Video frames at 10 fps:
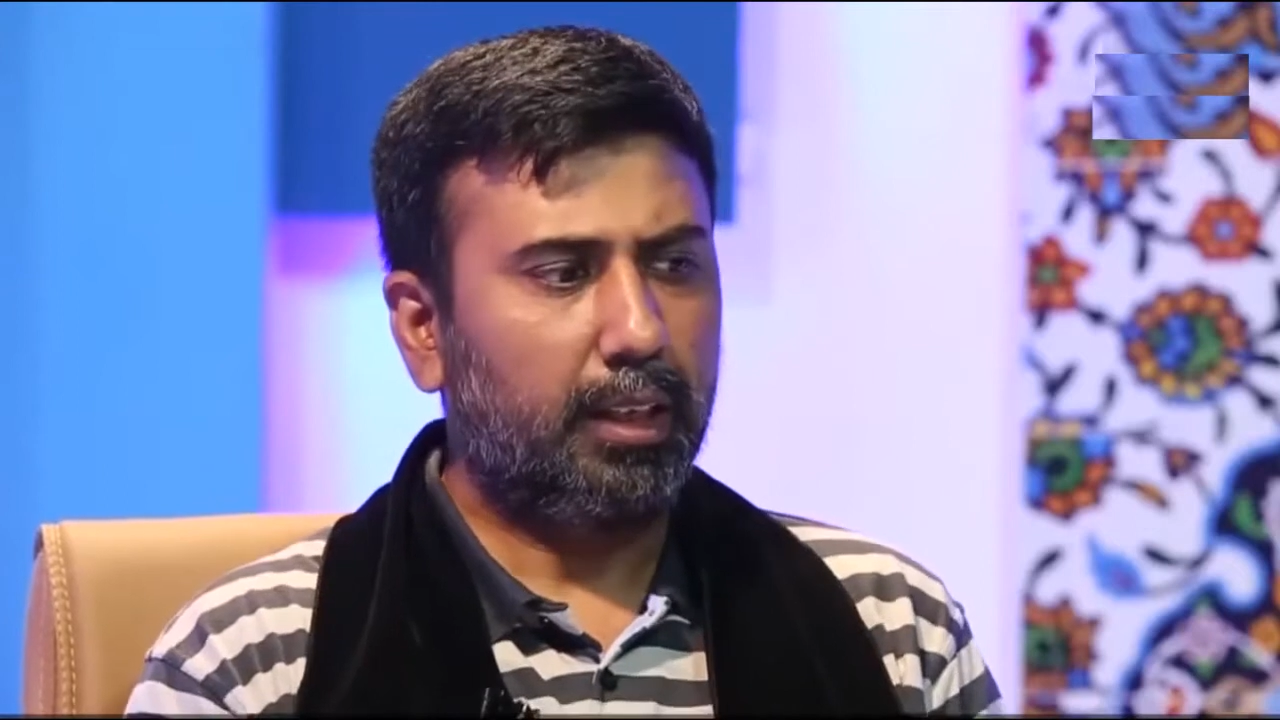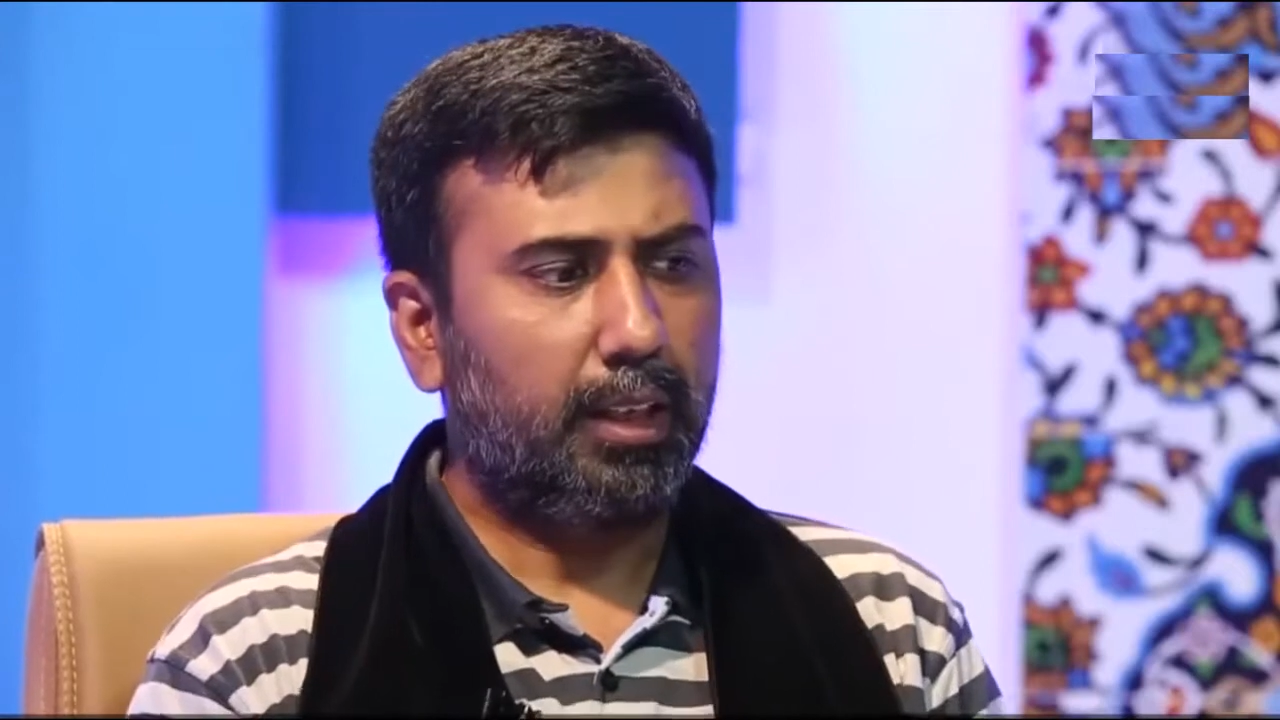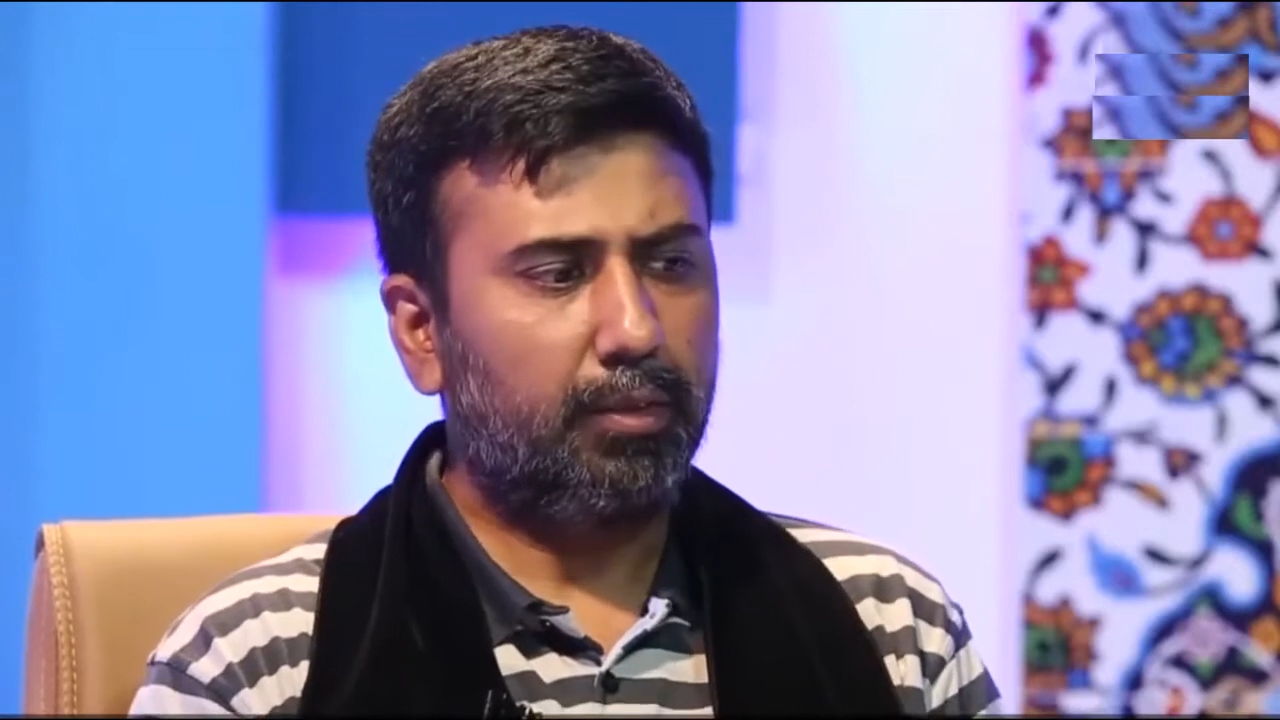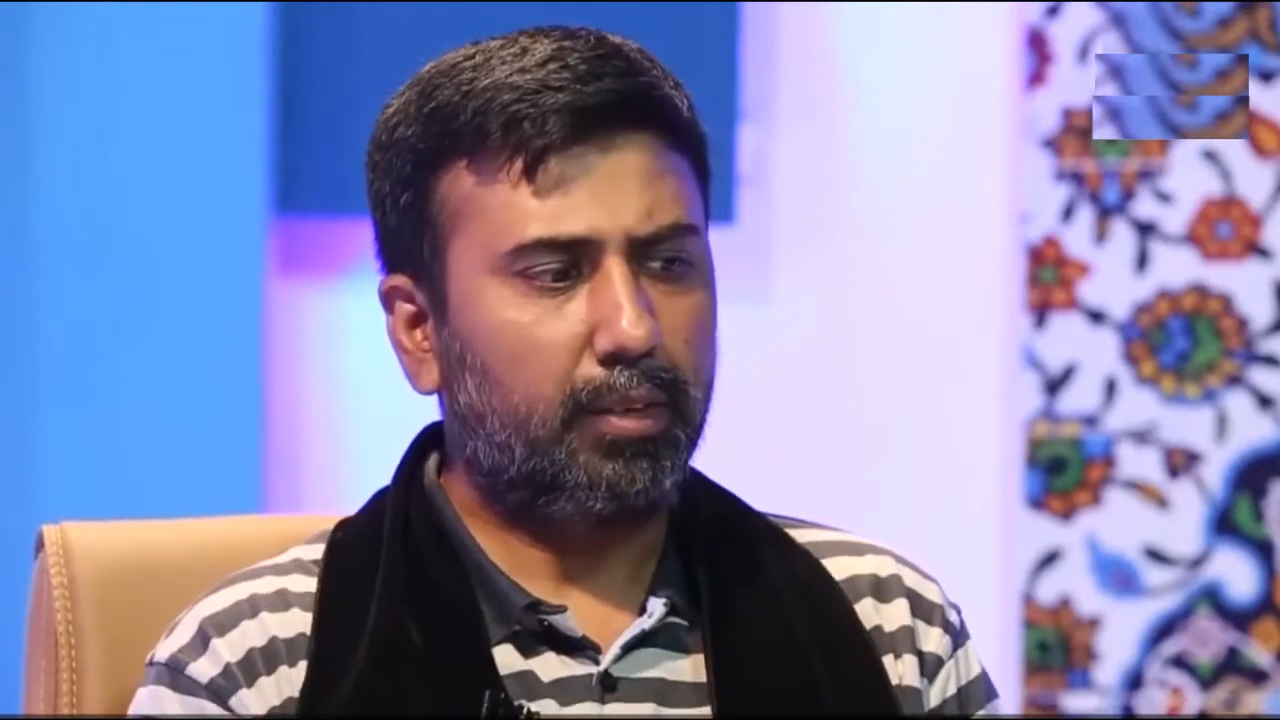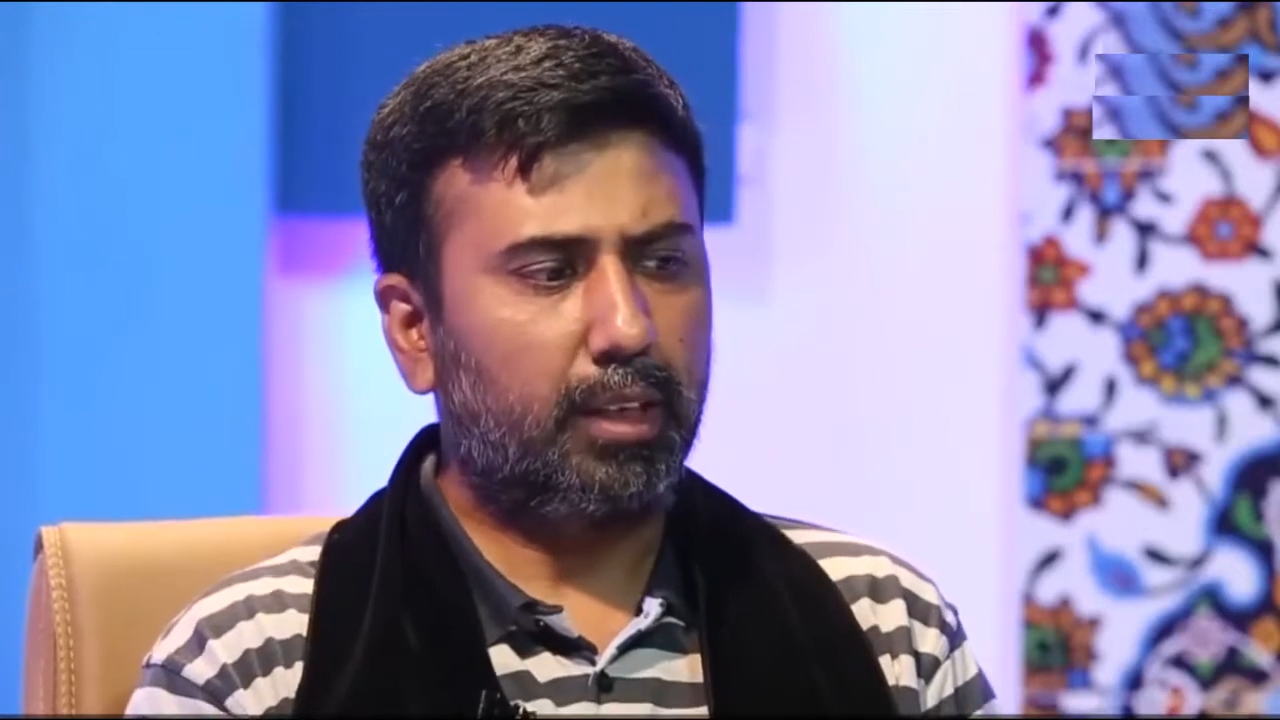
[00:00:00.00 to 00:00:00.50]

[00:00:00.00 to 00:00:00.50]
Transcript: he